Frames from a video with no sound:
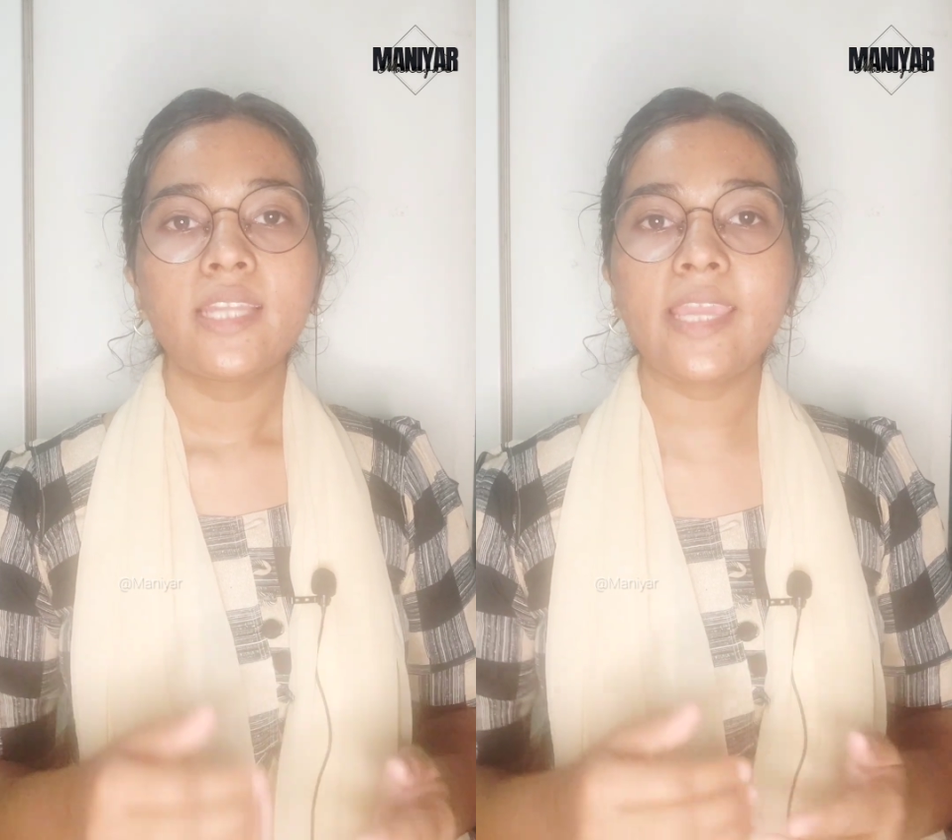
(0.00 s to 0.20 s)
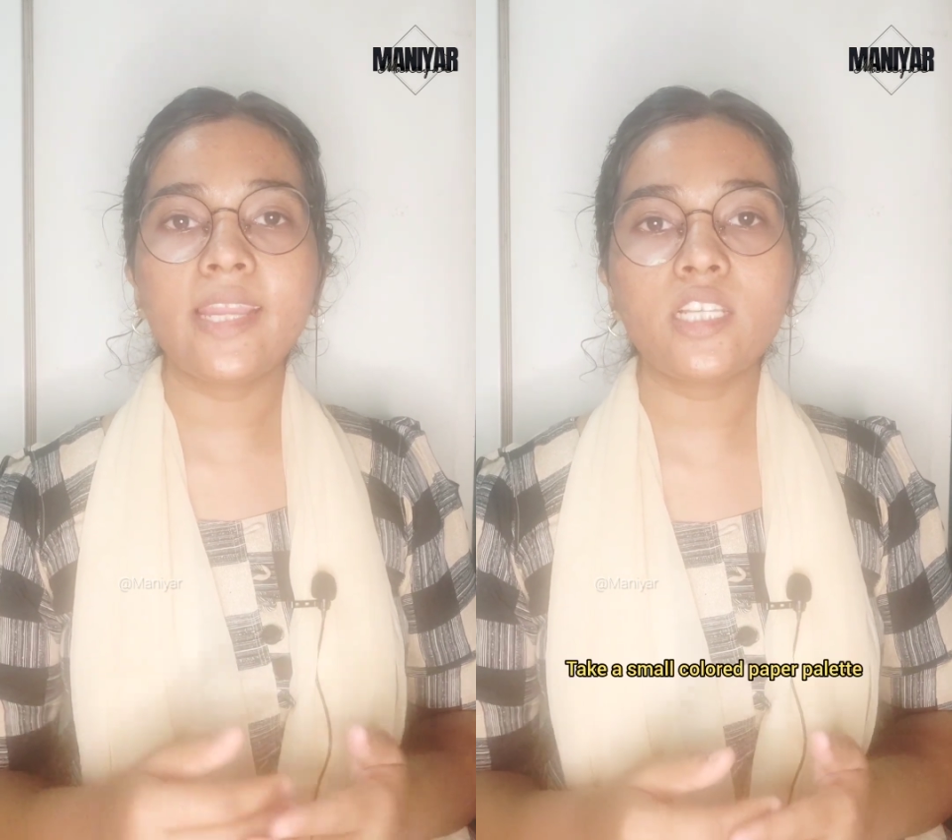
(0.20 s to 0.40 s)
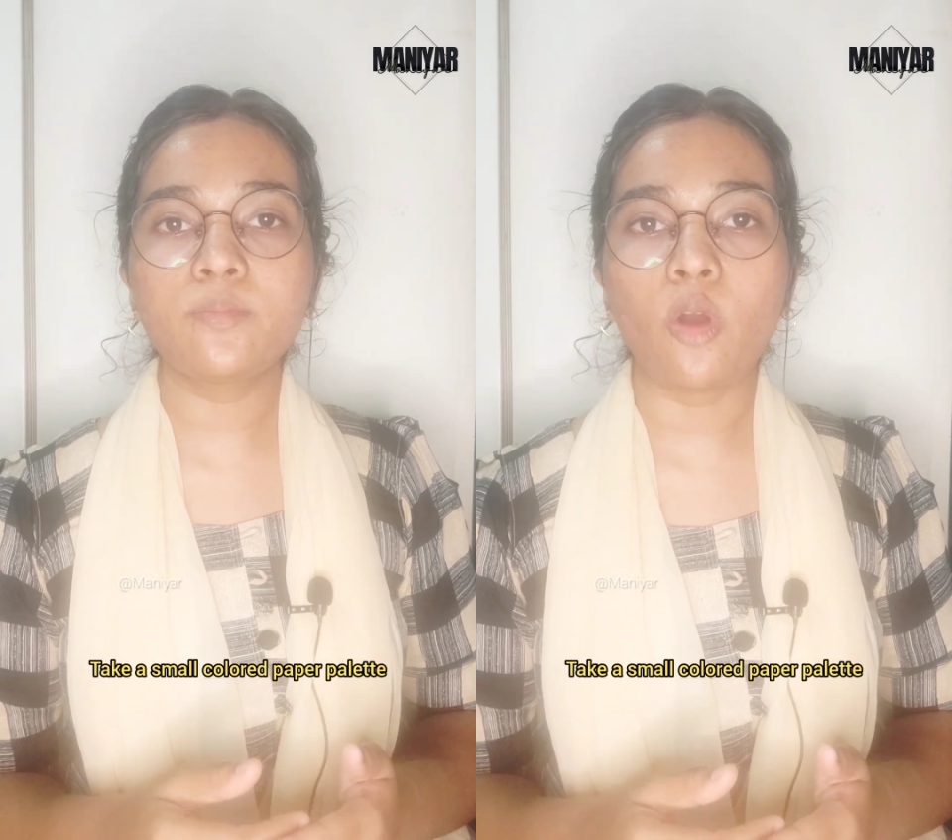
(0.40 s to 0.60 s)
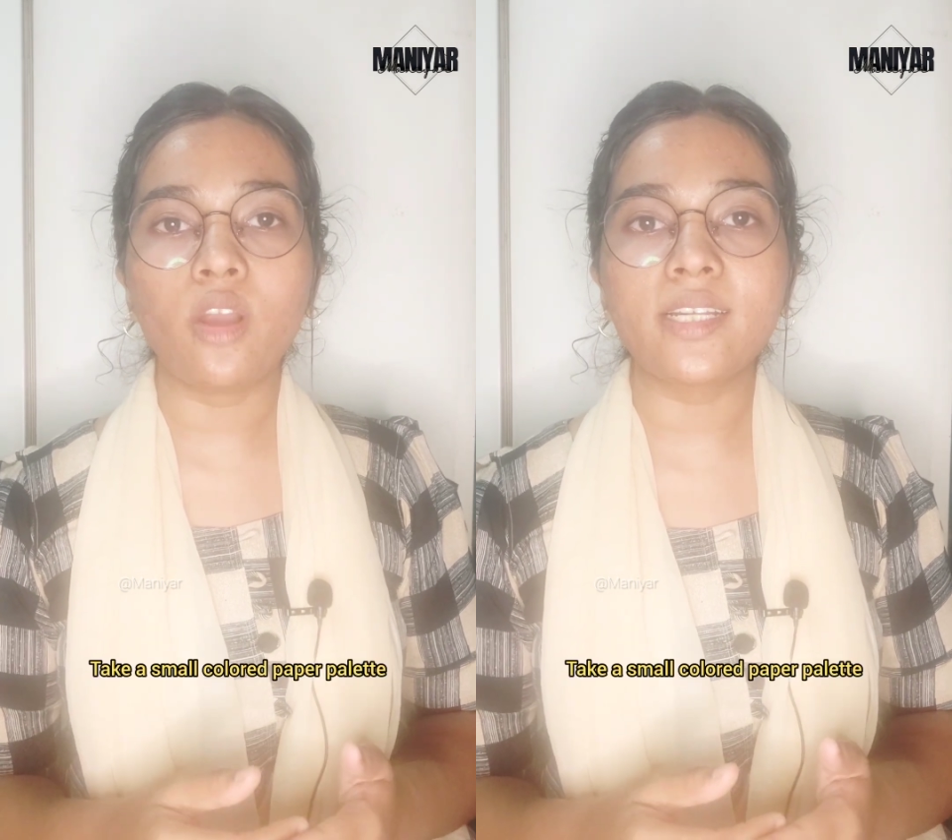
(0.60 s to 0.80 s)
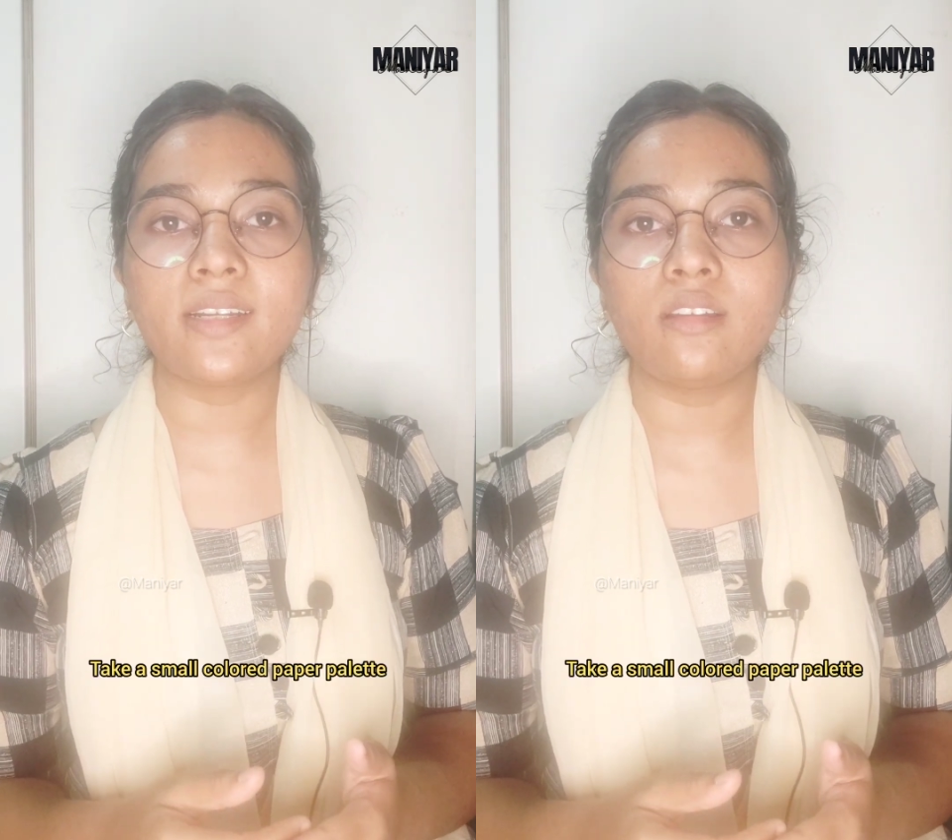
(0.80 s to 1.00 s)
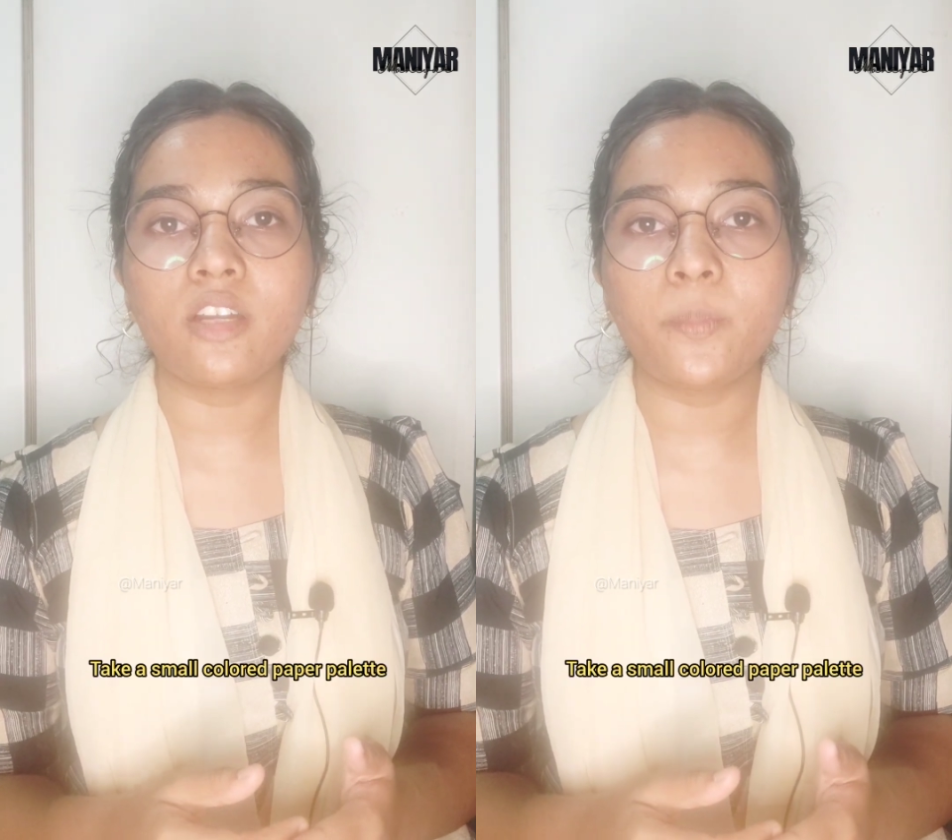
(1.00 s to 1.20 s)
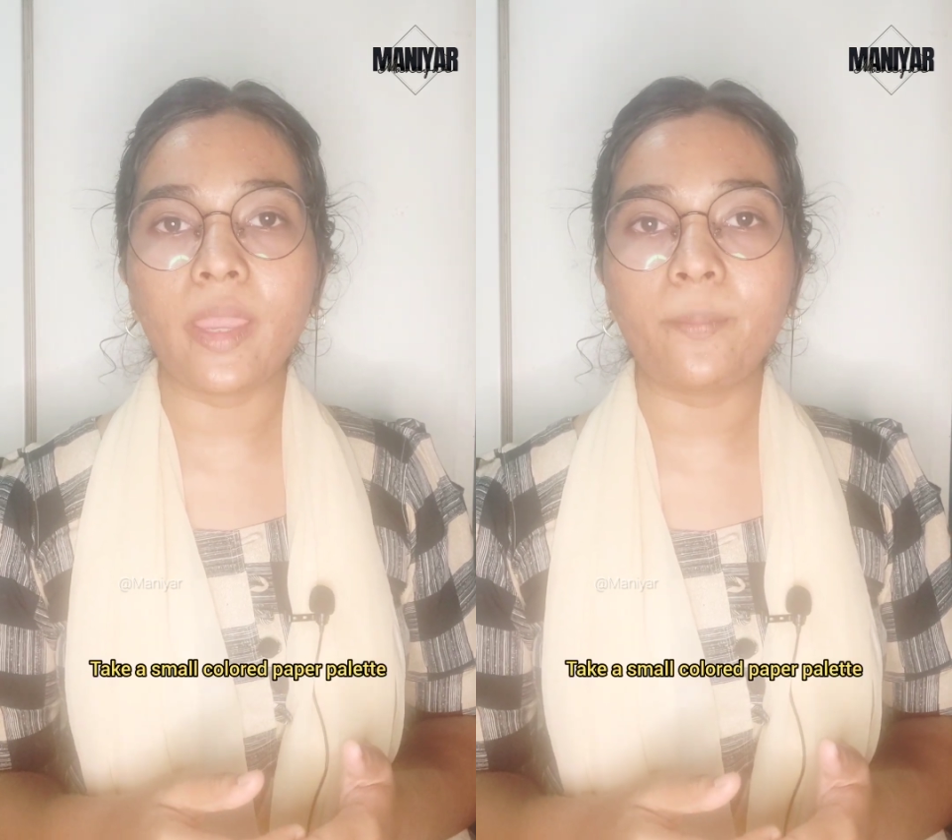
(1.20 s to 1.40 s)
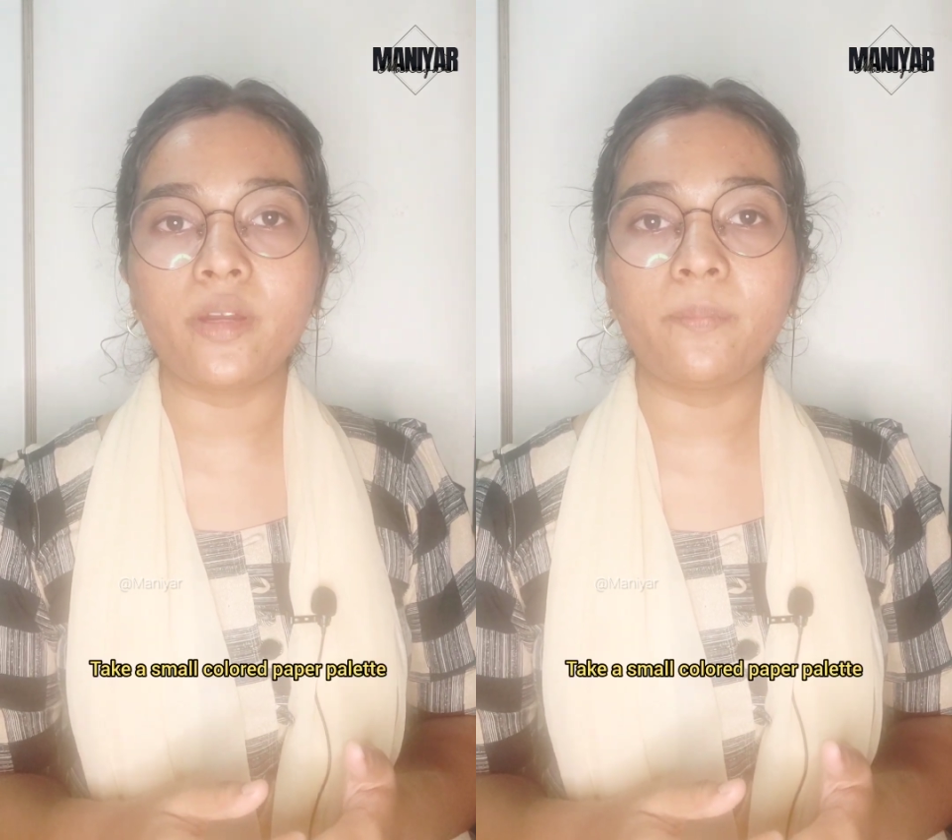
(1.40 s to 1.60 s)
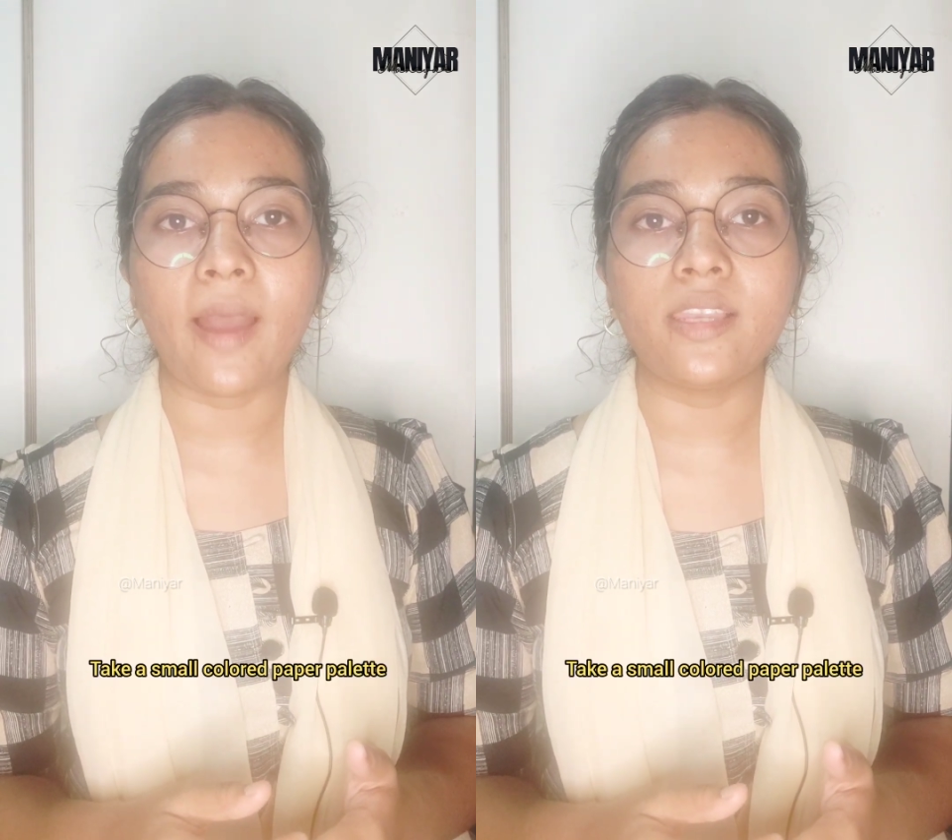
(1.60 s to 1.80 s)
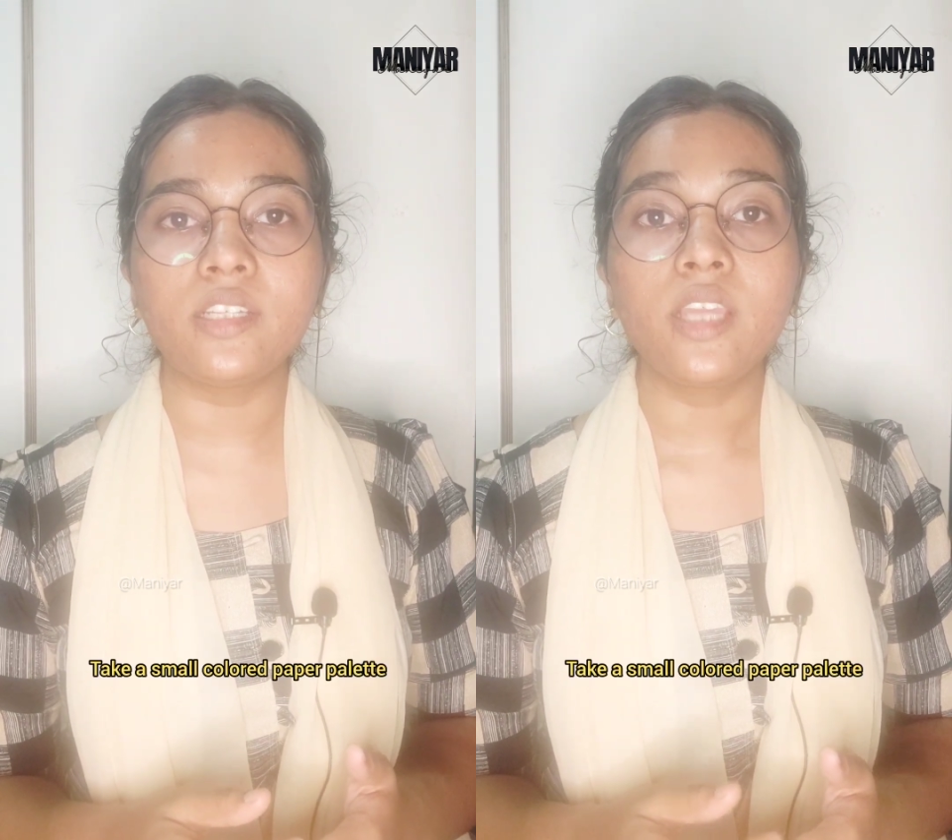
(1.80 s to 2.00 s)
Take a small colored paper
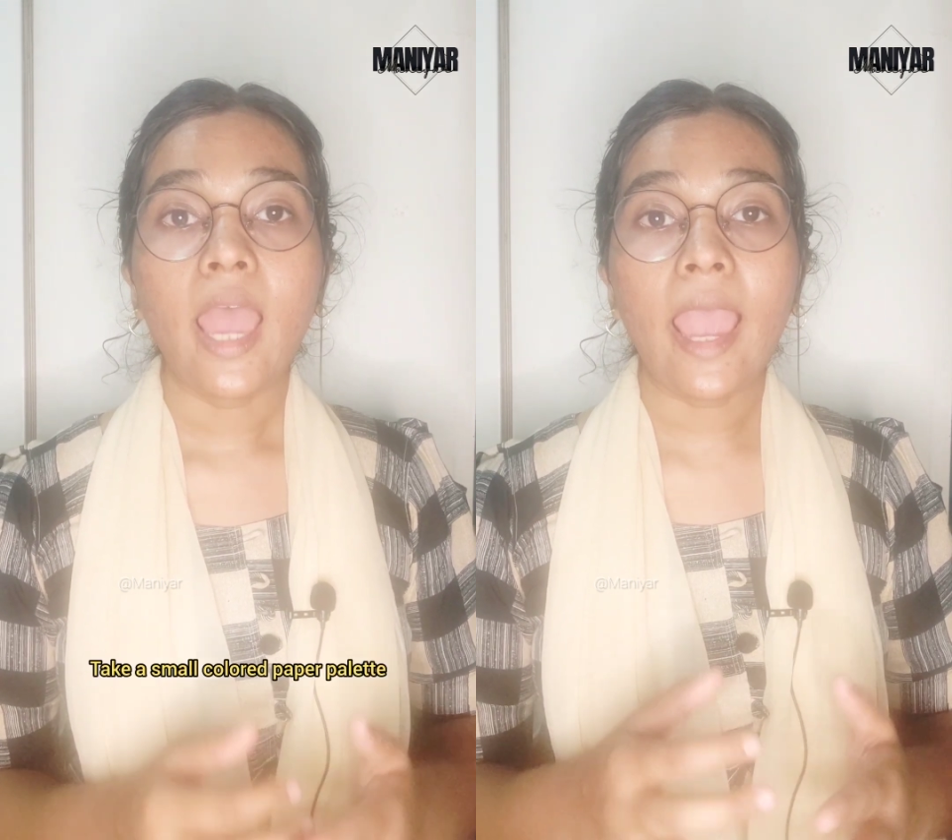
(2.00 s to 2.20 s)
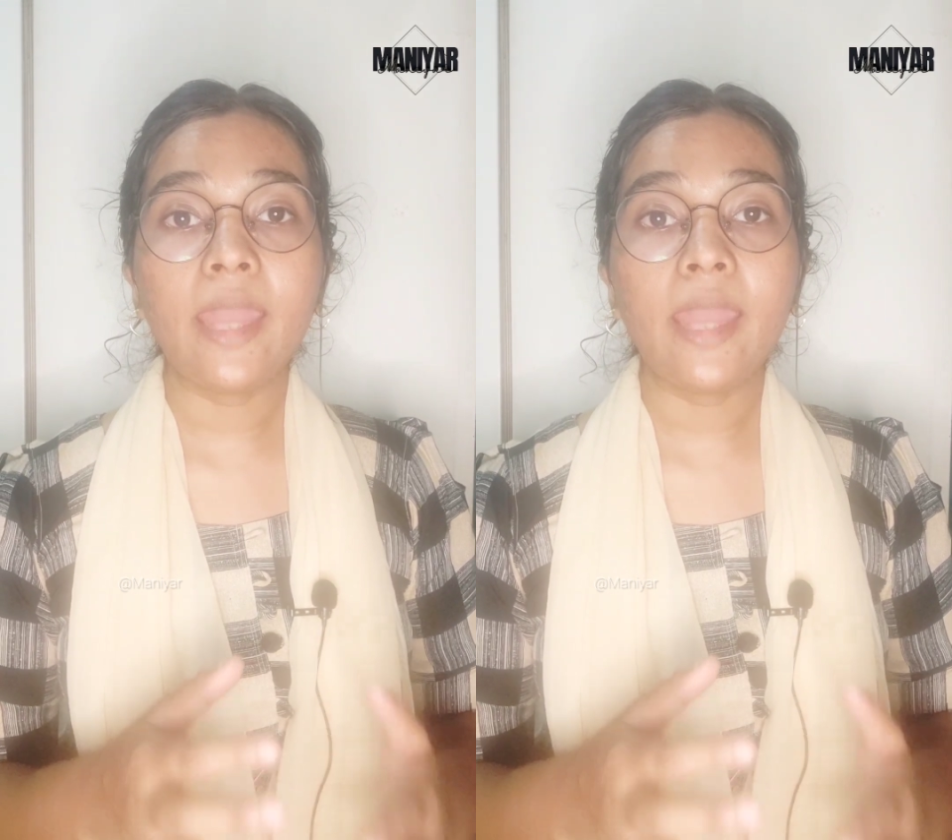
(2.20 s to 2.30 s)
palette